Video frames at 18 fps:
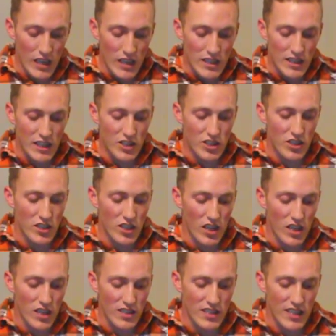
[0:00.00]
Teaching
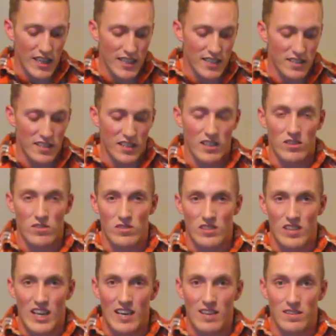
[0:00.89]
dogs hand signals
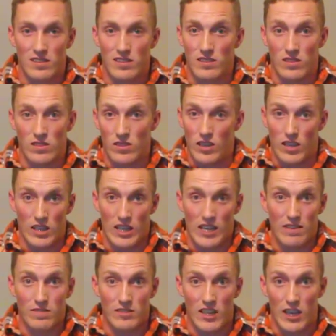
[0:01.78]
lasts a
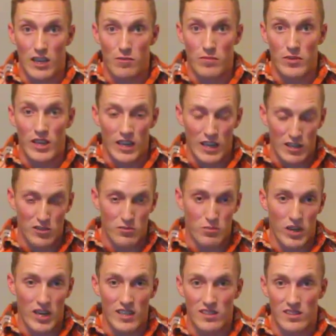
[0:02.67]
lifetime, and it's
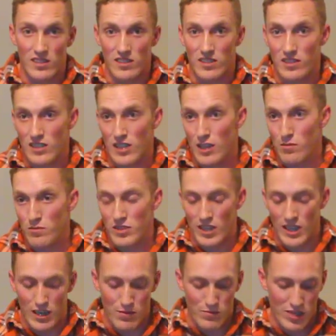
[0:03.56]
priceless in times
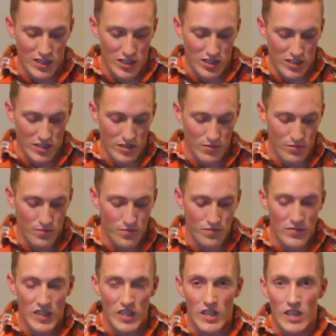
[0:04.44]
like I mentioned.
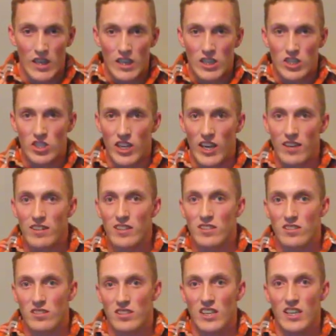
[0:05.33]
Shouting
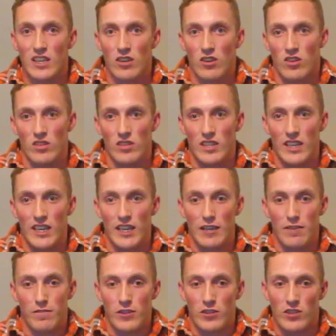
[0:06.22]
sit all day
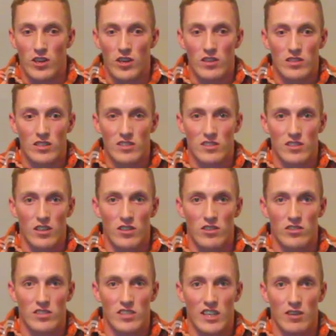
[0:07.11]
if your dog doesn't
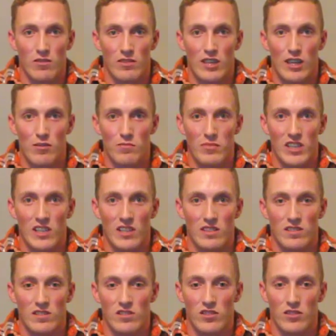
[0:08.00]
understand what that
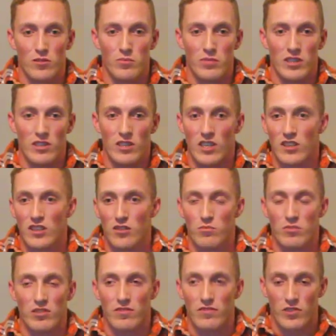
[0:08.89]
means is going to be nothing
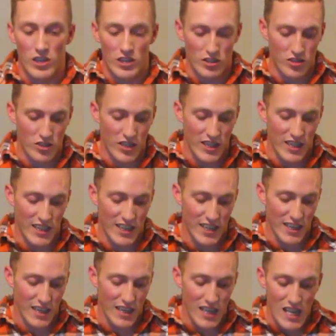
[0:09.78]
but
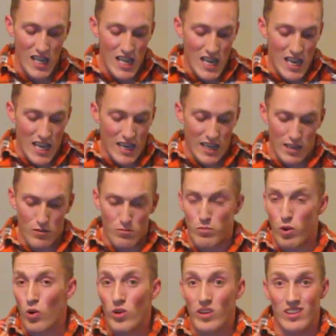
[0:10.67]
frustrating and
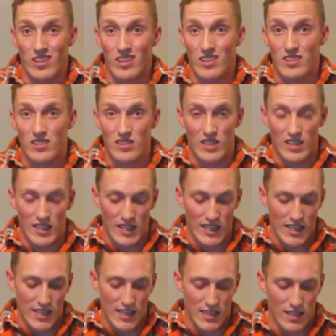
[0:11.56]
pointless in
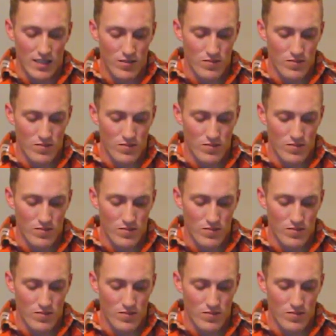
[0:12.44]
the end.